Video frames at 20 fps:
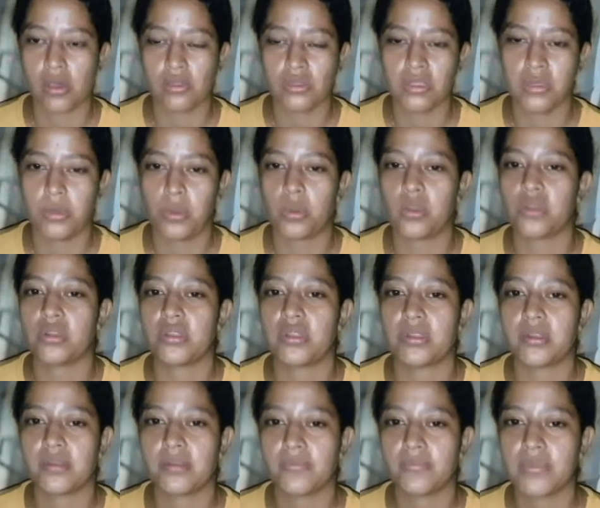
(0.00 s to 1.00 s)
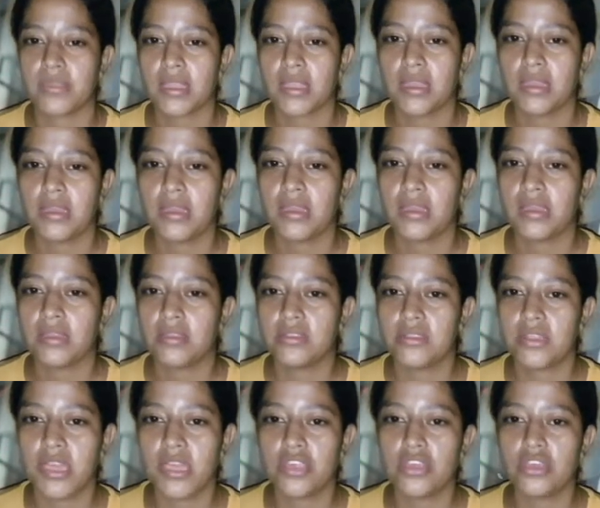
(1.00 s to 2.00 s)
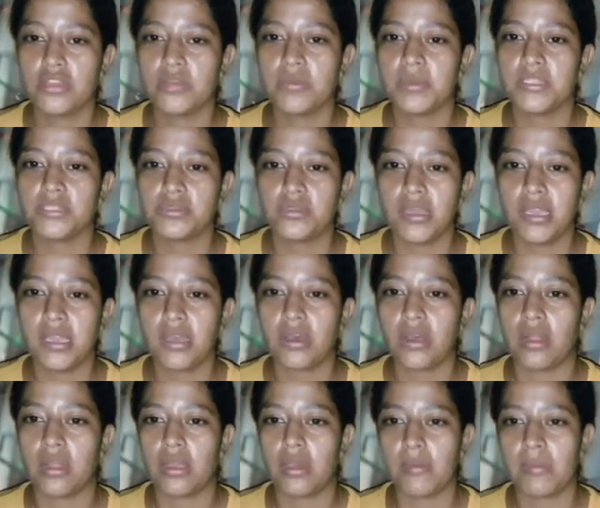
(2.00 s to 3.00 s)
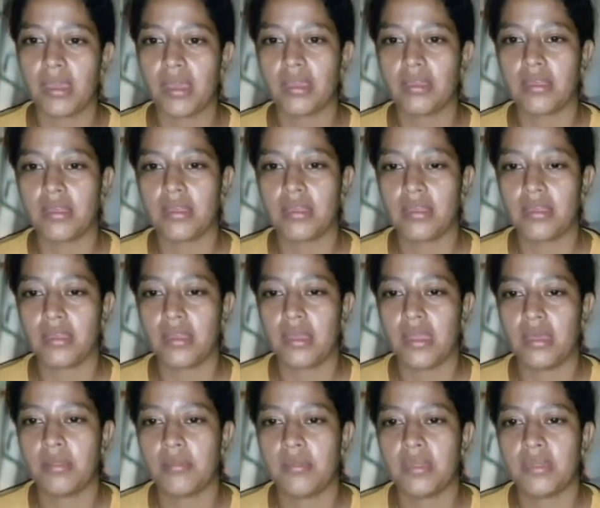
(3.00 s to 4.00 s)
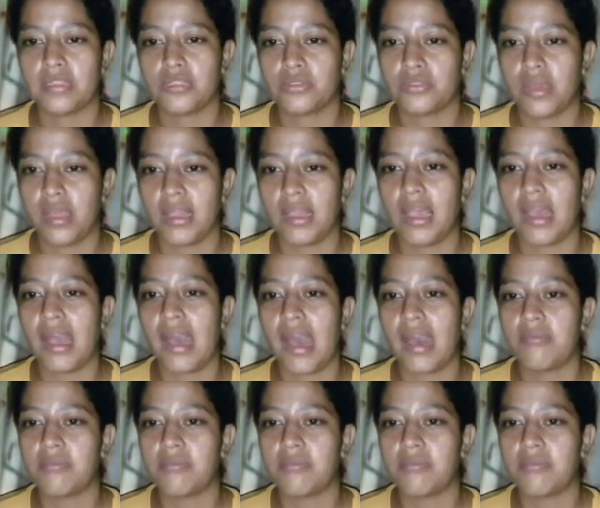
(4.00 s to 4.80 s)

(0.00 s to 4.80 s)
on the border. Tensions between Colombia and Venezuela